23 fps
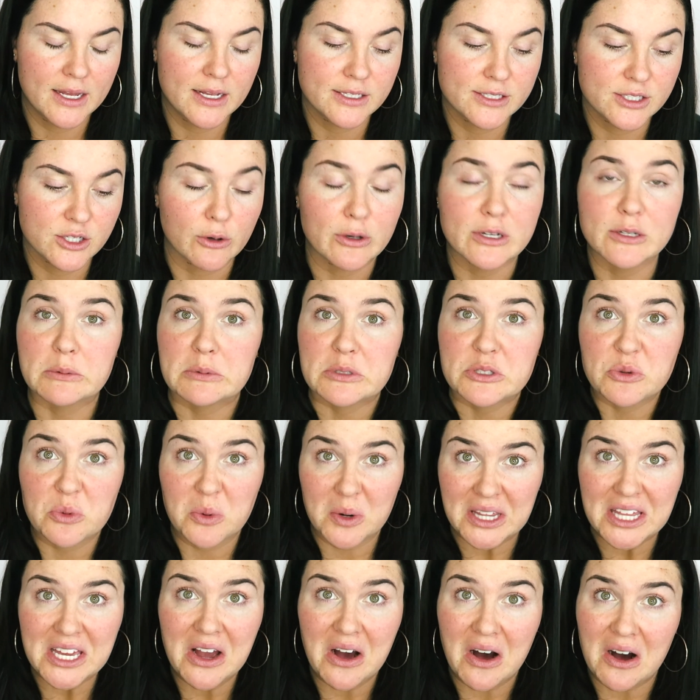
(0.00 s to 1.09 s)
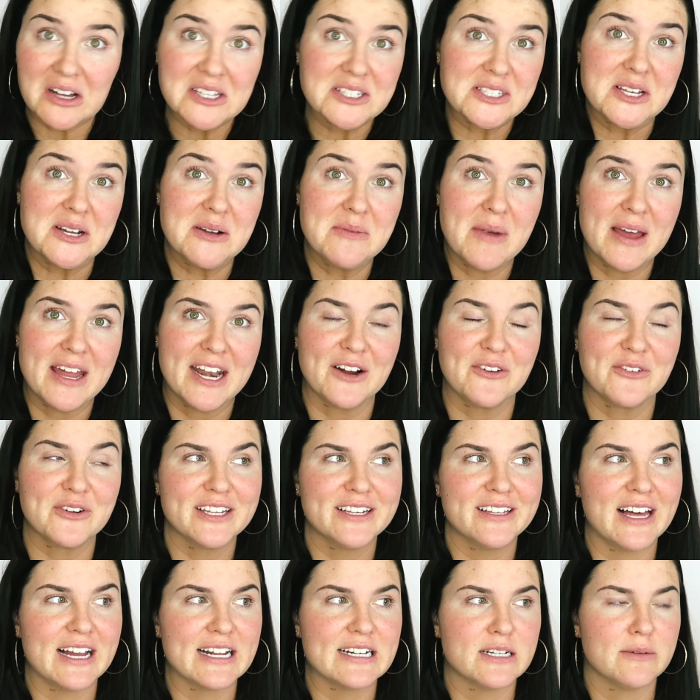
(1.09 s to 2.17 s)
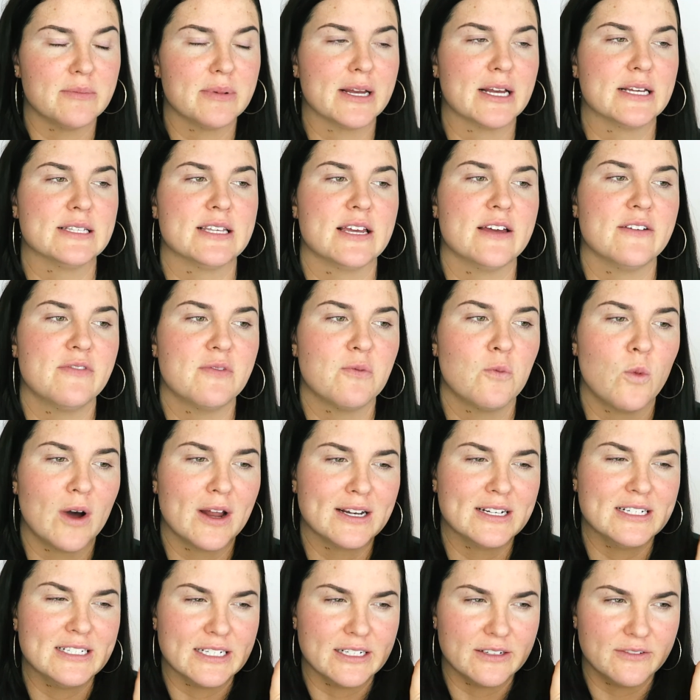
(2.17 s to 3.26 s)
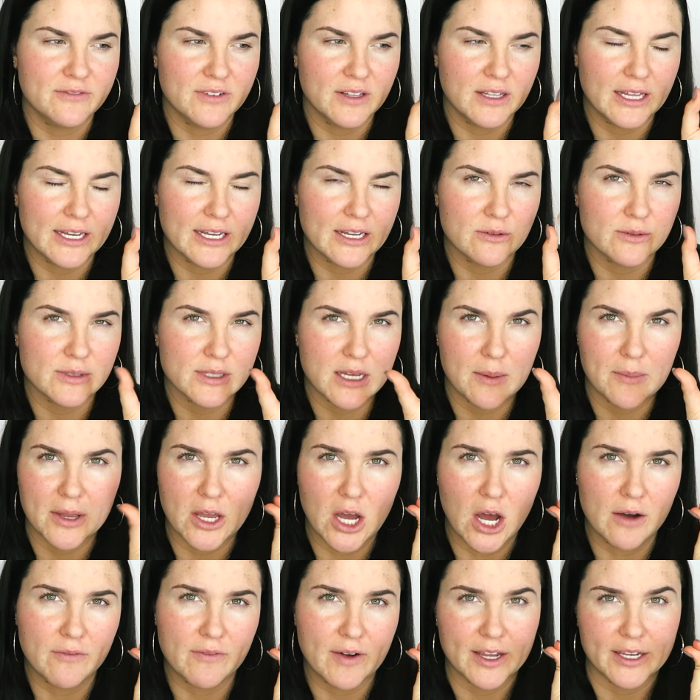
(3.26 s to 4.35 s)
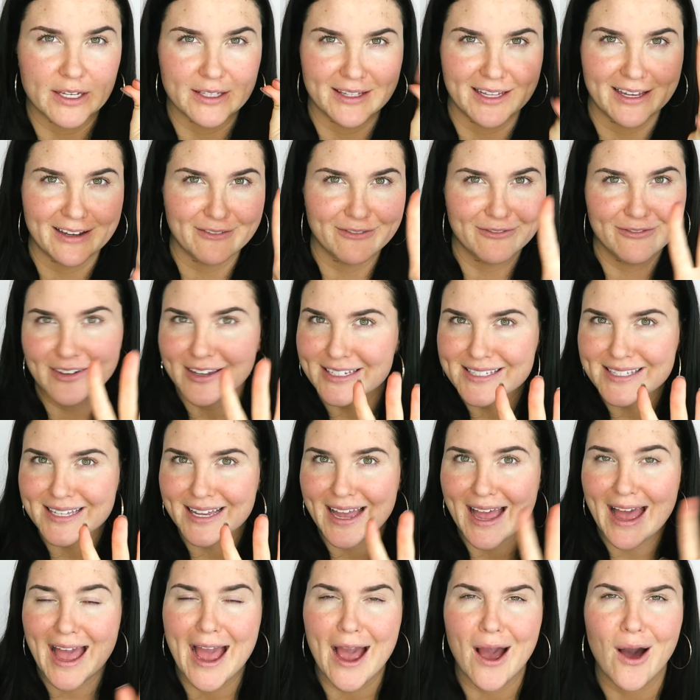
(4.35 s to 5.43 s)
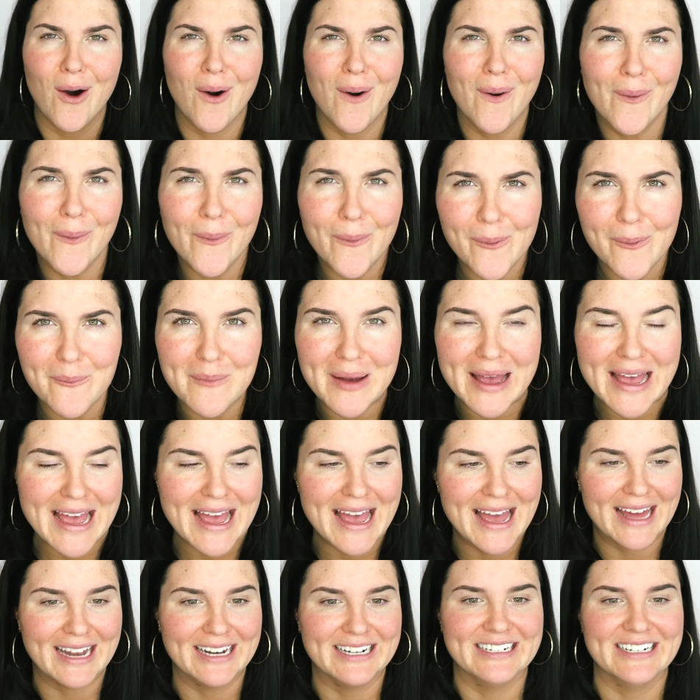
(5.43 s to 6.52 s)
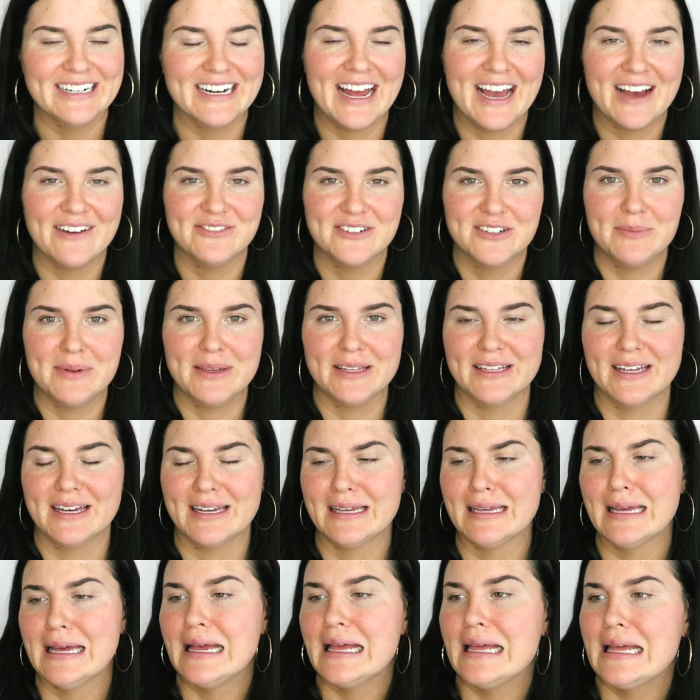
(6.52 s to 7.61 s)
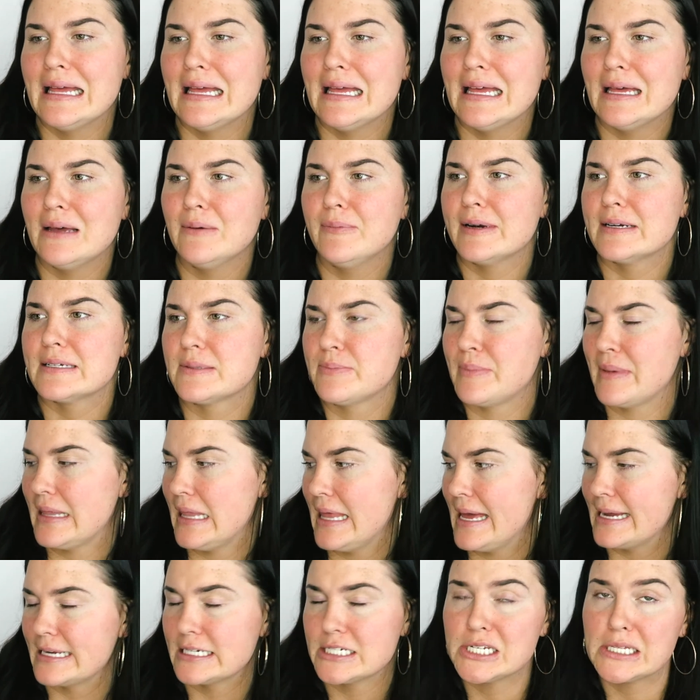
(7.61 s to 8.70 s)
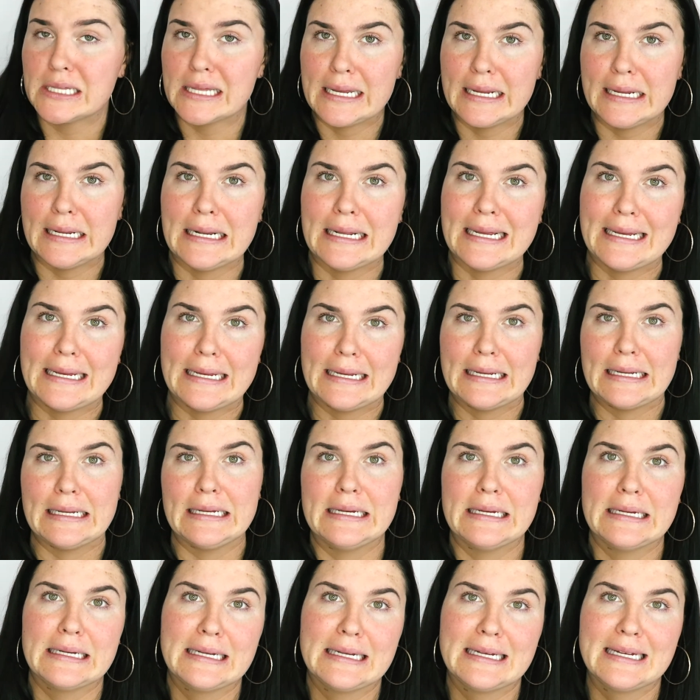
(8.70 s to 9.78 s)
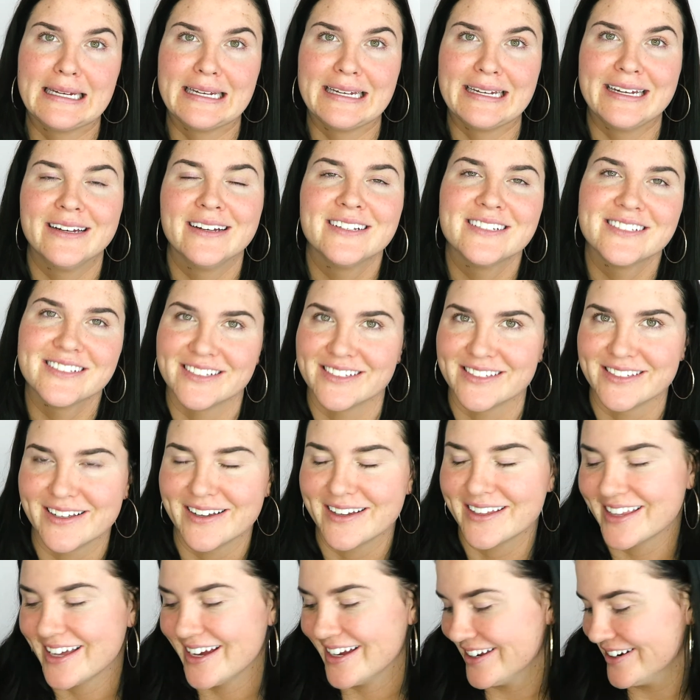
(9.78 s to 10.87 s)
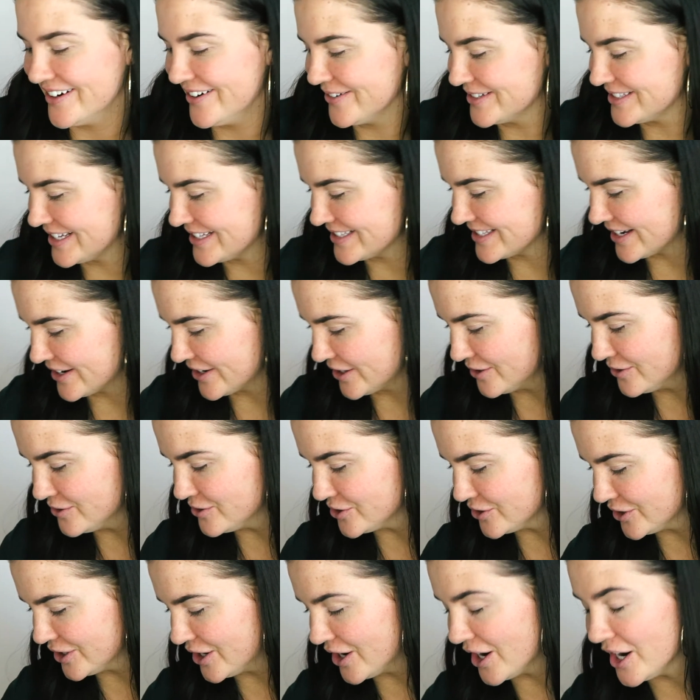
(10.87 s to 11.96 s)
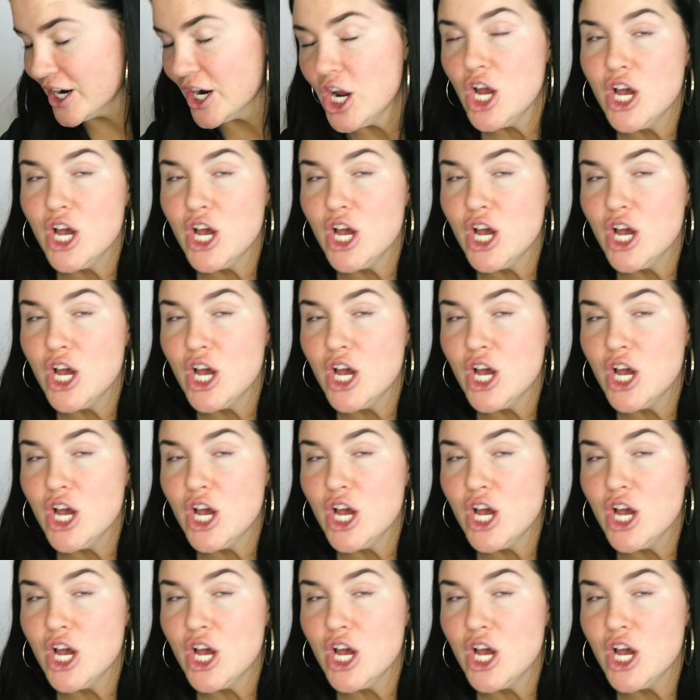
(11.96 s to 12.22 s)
So it was really awesome, and I really liked it because if one did feel like it was coming off, I could like fix it at home, and I didn't have to be like, oh, where's my lash lady? Just like that, you know, because that's how you usually are.